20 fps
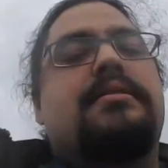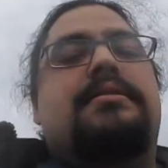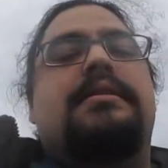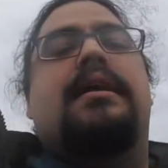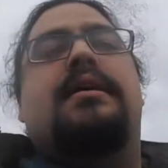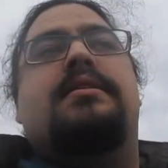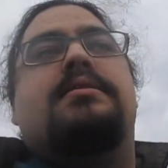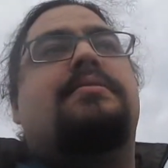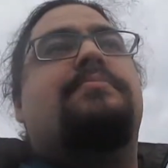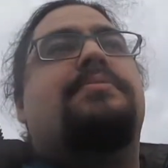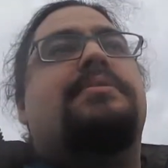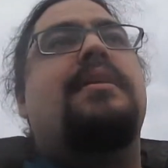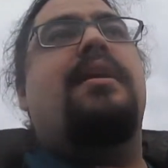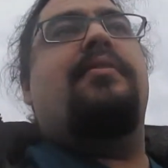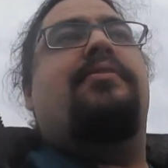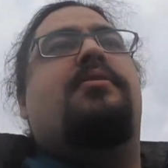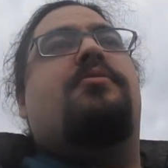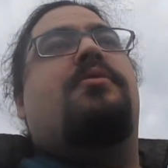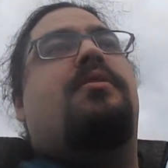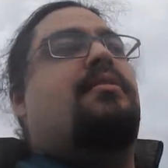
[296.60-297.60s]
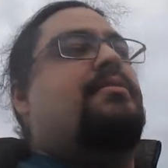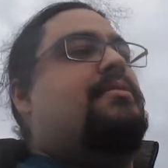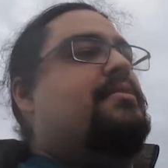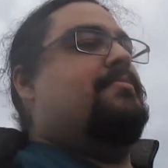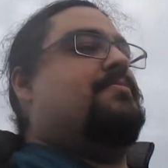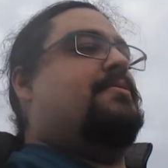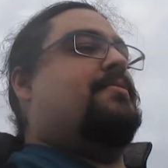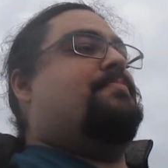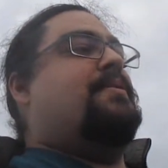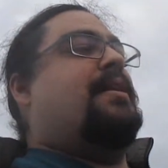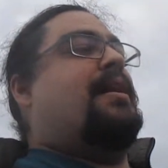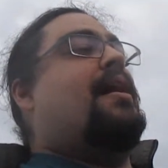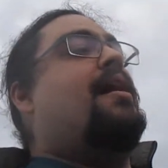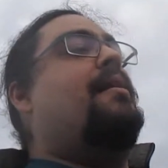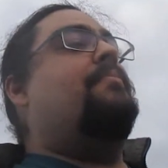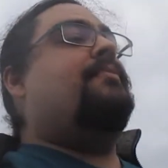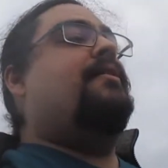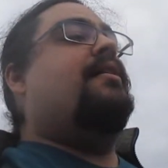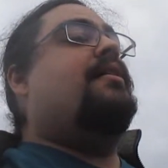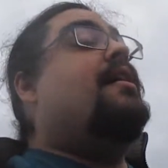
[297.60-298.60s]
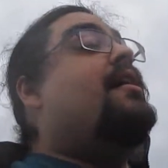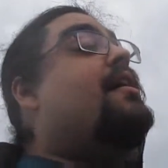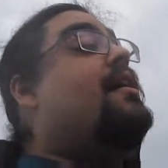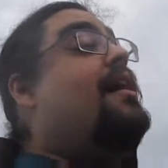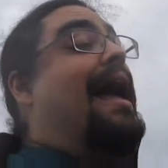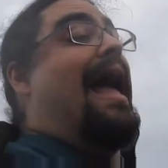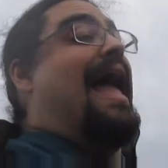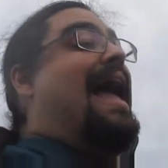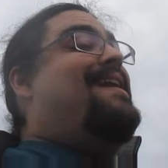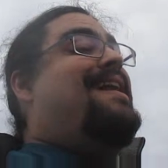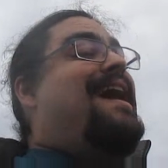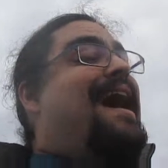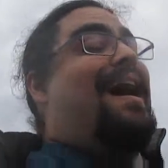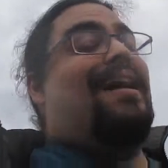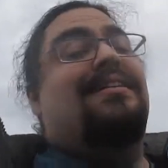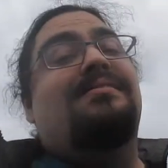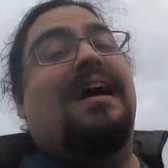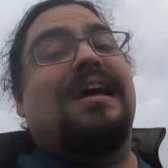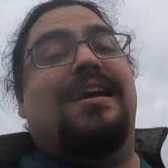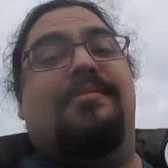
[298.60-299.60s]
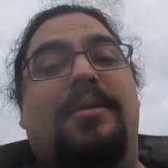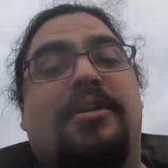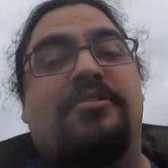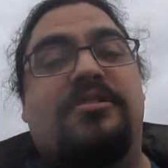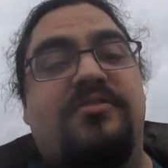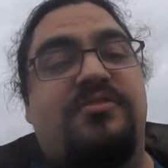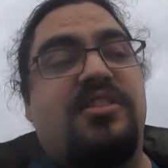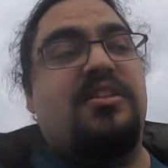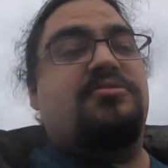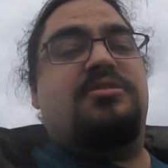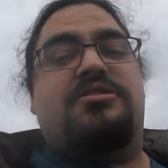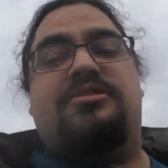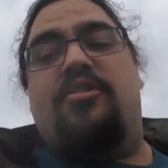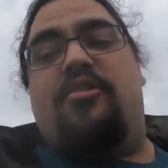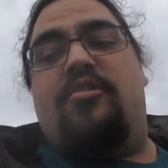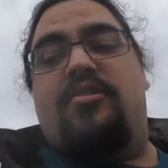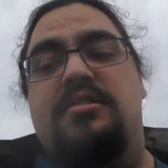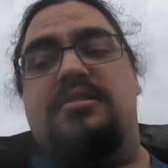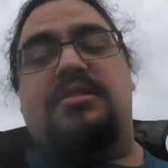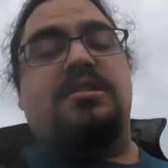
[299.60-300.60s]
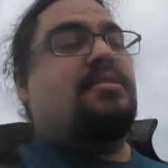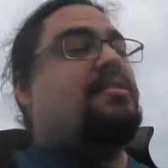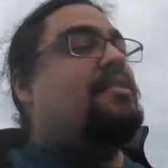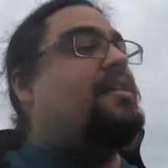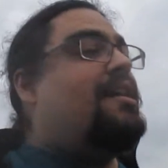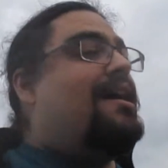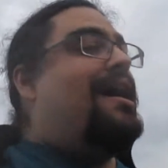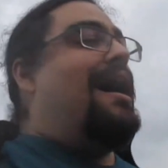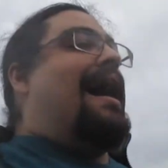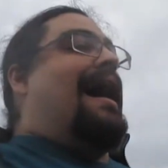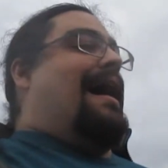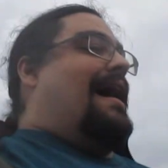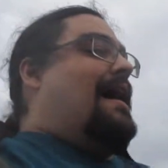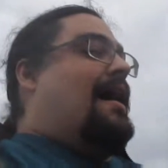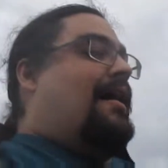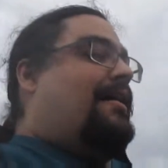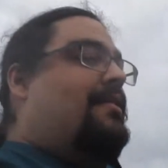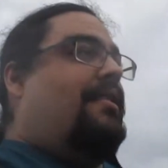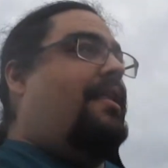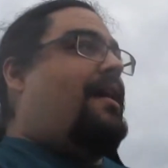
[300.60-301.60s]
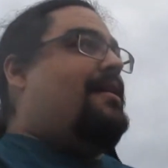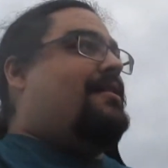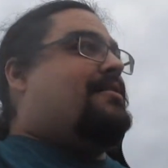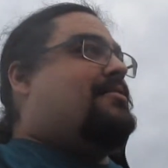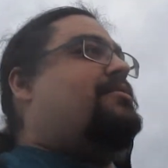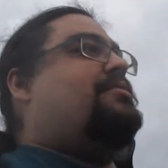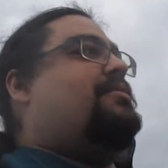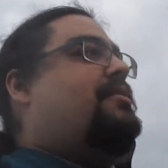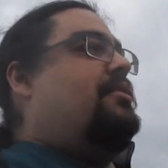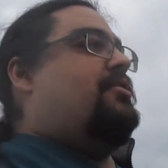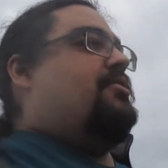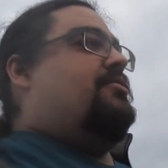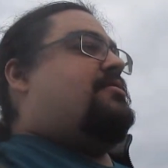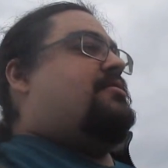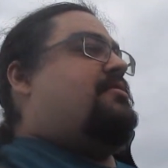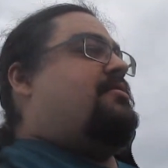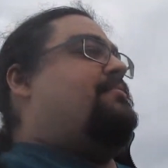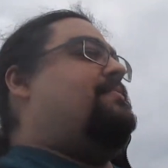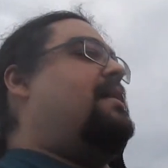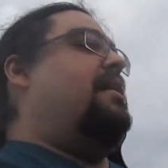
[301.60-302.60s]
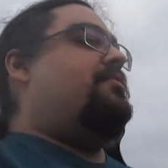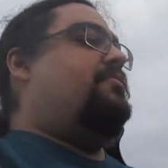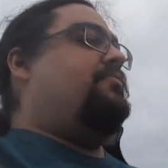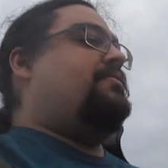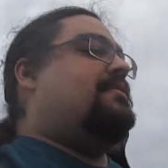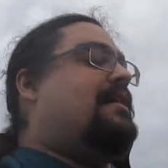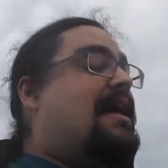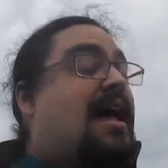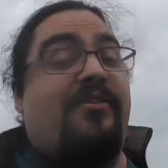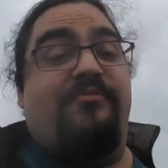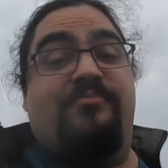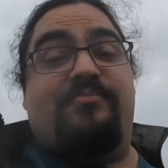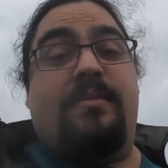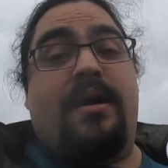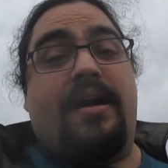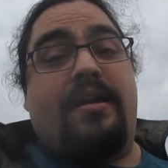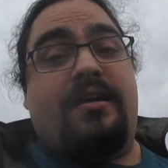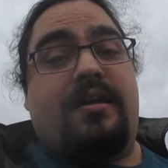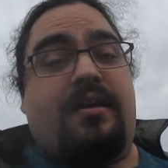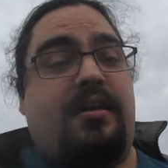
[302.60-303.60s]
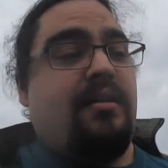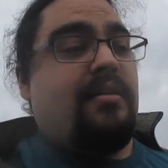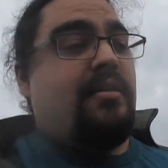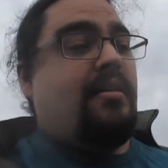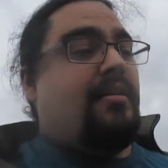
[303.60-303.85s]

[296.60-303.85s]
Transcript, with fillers: he has some stuff he wanted to, to pick up. And I like both of those stores. I like to go to them. I don't really have money,